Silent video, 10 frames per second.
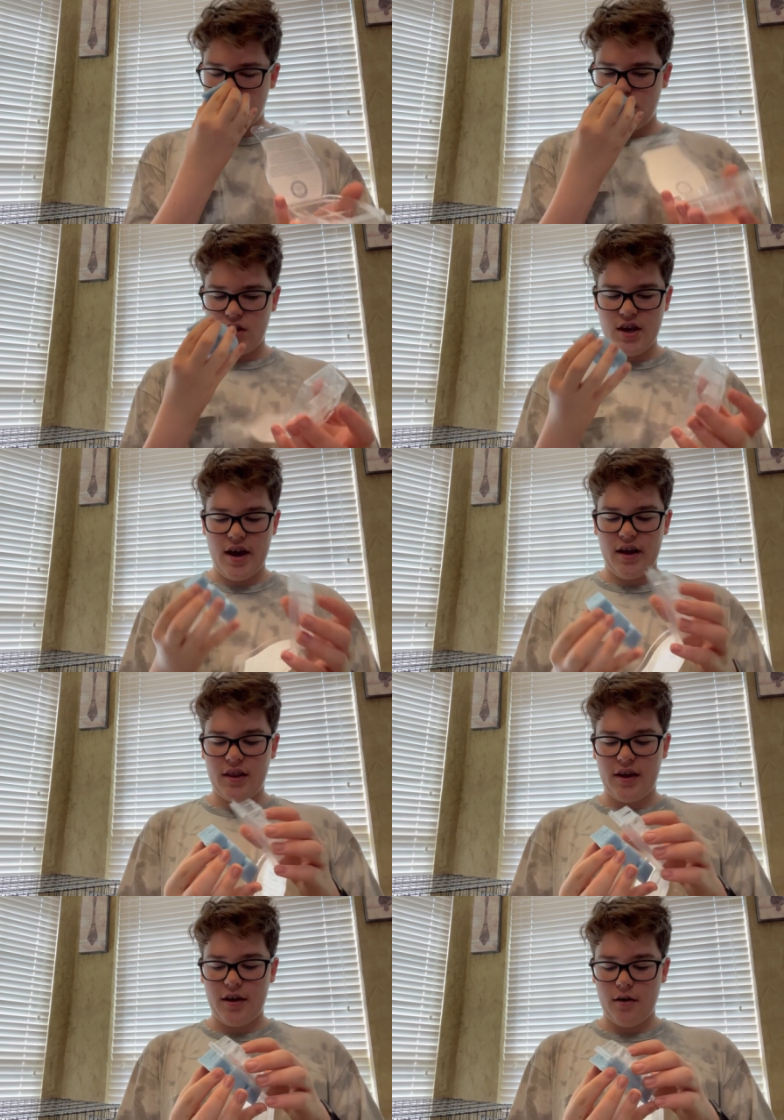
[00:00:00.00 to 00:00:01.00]
Yeah, I
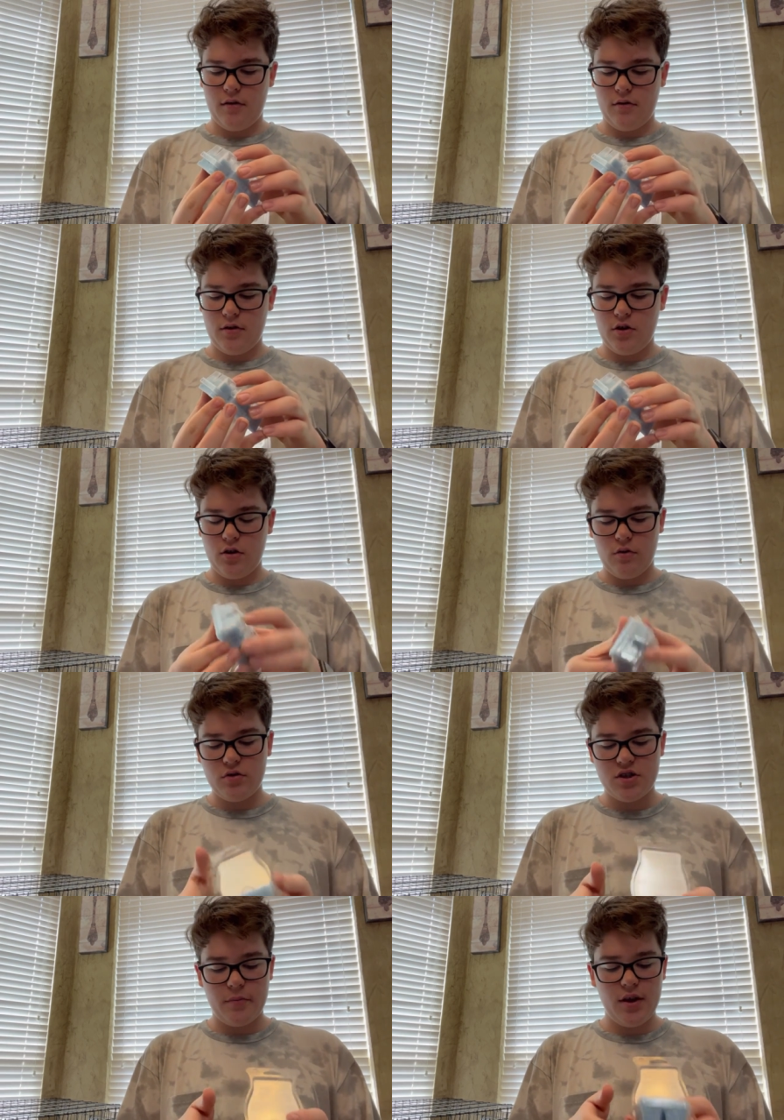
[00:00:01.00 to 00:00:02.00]
like it.
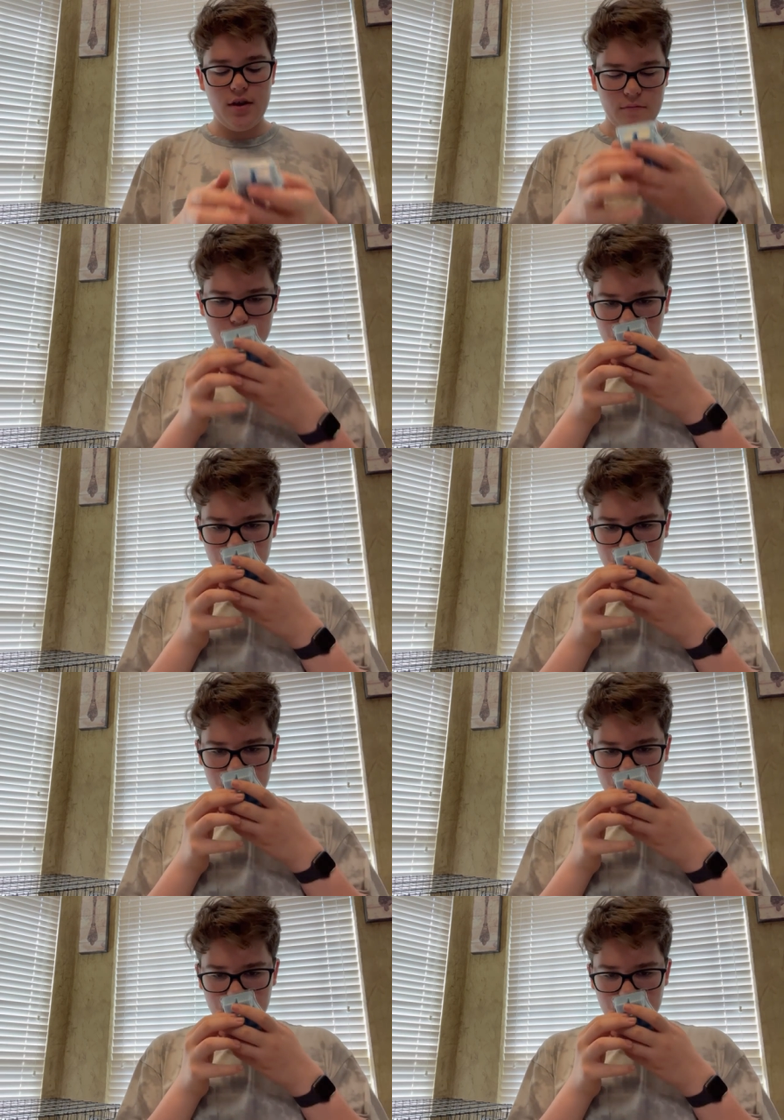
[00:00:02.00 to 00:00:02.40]
To me,